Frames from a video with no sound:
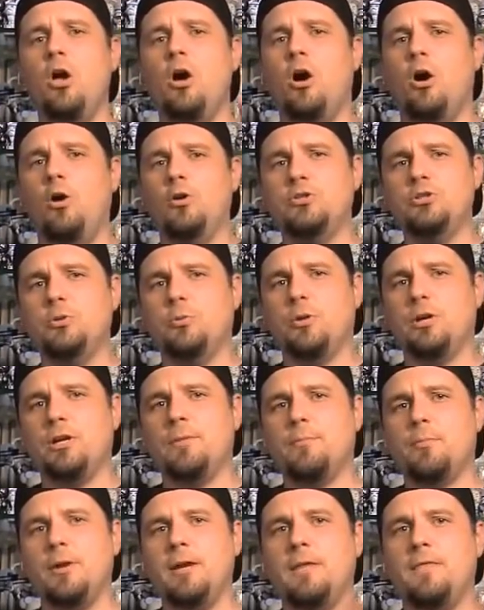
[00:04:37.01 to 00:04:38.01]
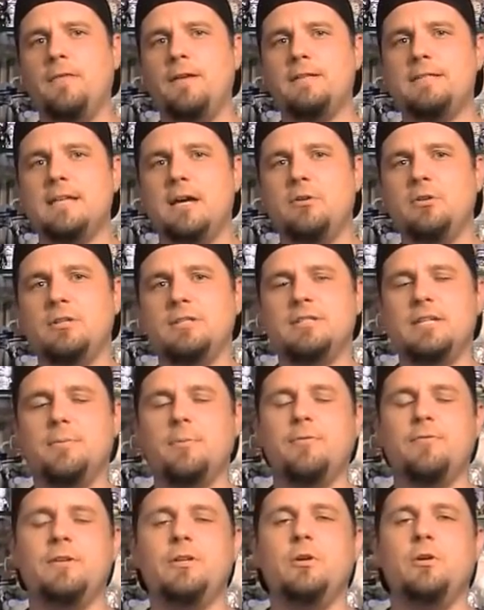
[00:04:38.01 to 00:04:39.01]
Also, we're going to break things out in a
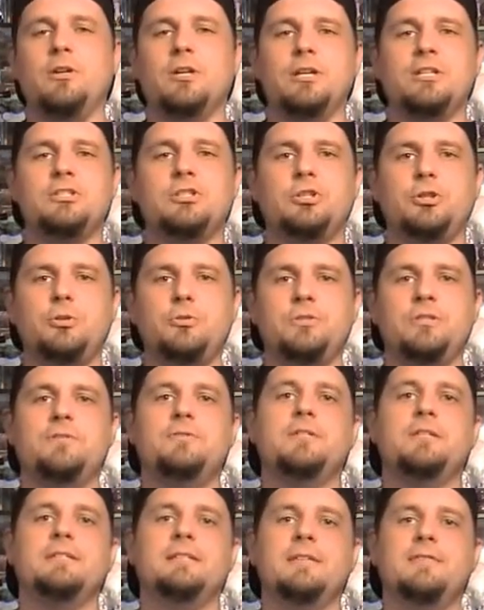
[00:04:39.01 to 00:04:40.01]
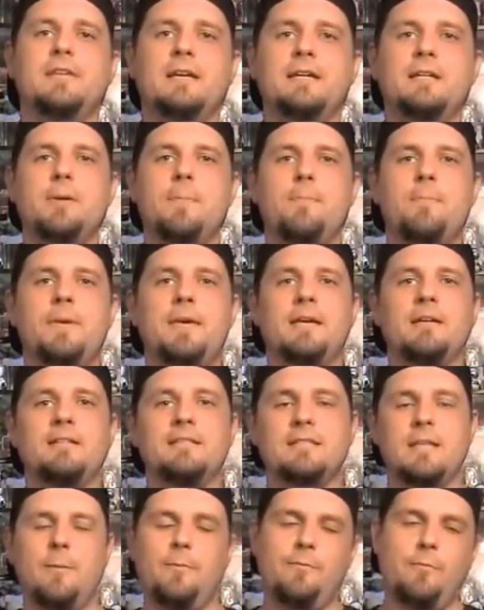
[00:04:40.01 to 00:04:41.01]
separate video on exclusives, because they've taken a big
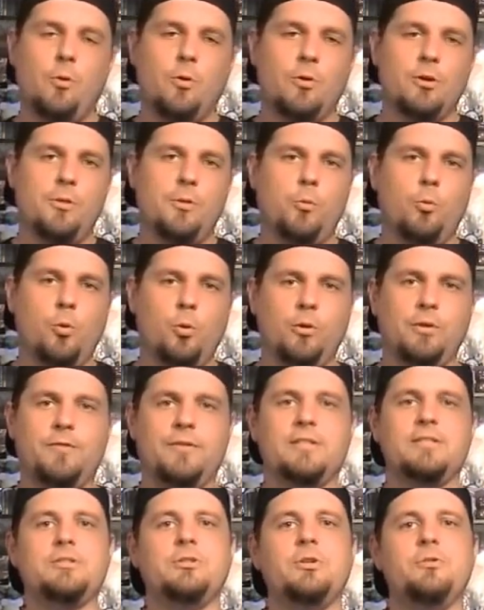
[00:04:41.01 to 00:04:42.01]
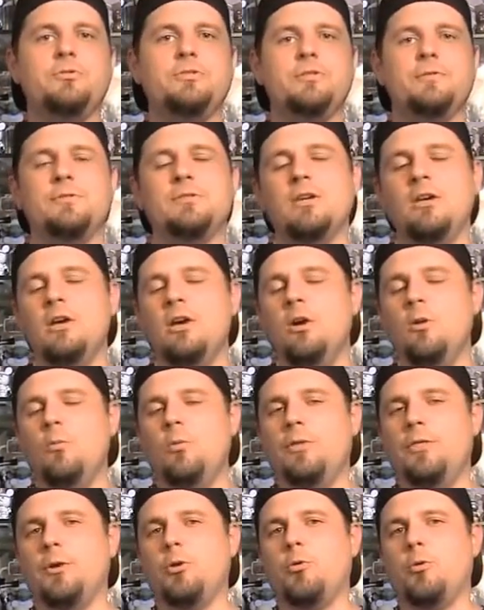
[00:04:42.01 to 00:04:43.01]
step forward in the world of exclusives
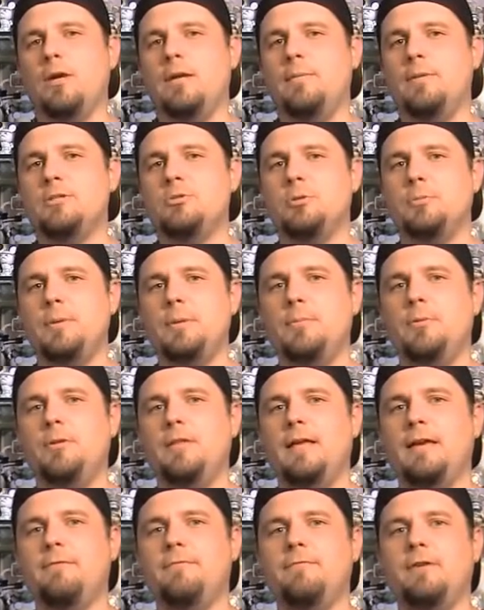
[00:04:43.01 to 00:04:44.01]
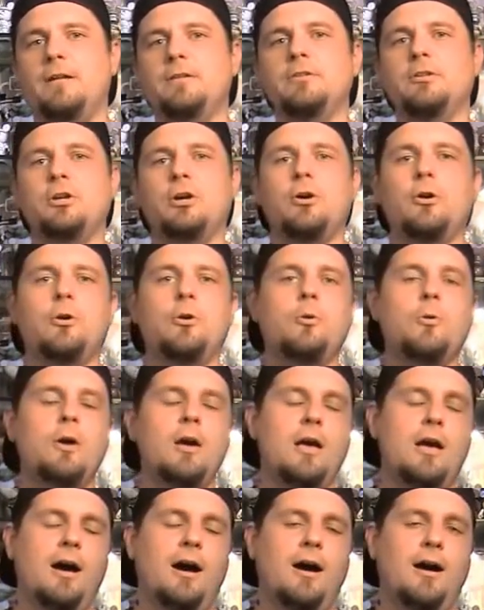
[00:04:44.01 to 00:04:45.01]
with agreements with people like Funko,
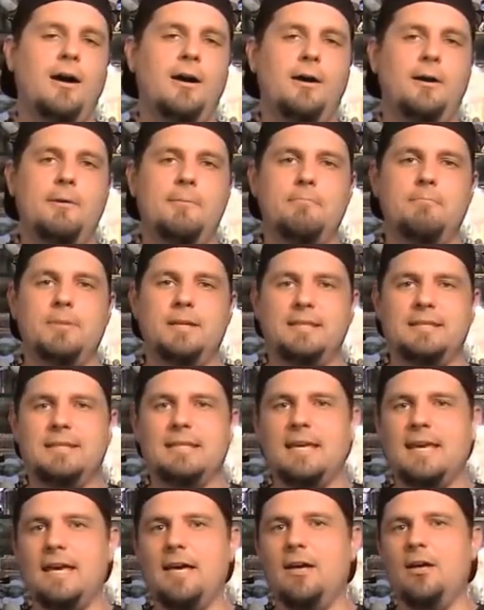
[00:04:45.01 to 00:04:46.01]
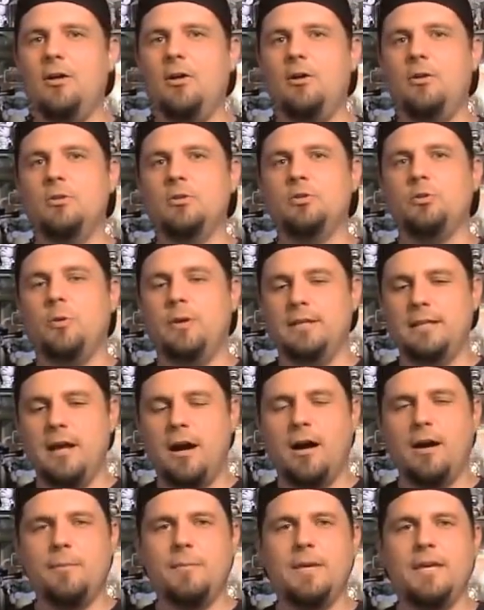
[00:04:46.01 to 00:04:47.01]
Mattel,
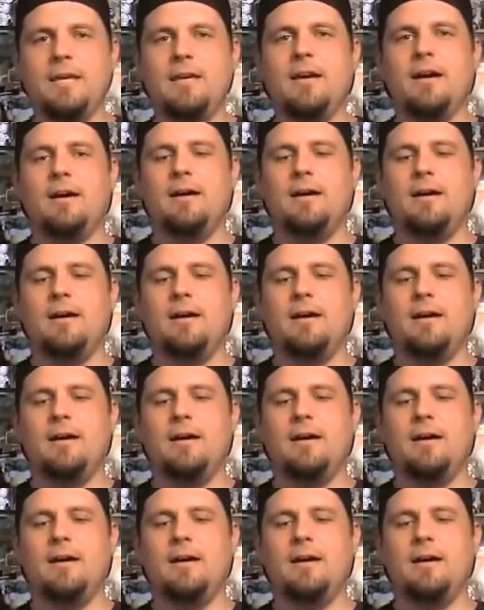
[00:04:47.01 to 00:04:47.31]
Toynami,